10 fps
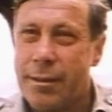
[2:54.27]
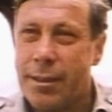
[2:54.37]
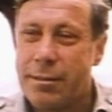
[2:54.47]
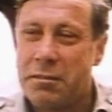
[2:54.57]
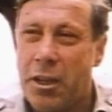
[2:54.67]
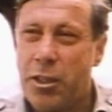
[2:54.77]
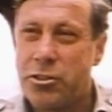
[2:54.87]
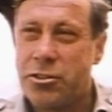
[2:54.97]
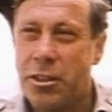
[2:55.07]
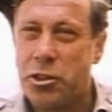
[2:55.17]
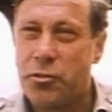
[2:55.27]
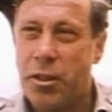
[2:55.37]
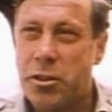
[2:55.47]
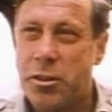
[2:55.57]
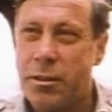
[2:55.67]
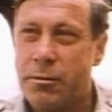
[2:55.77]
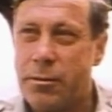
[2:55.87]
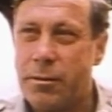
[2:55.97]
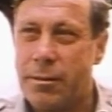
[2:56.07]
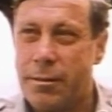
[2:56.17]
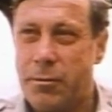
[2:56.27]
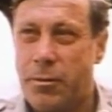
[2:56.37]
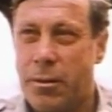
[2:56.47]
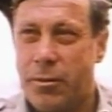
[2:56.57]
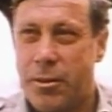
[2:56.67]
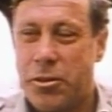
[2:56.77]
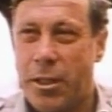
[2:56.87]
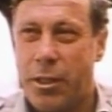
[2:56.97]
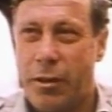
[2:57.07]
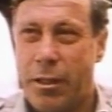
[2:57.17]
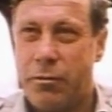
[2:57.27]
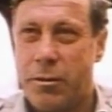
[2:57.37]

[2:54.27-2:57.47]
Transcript: I get great satisfaction of this kind of life.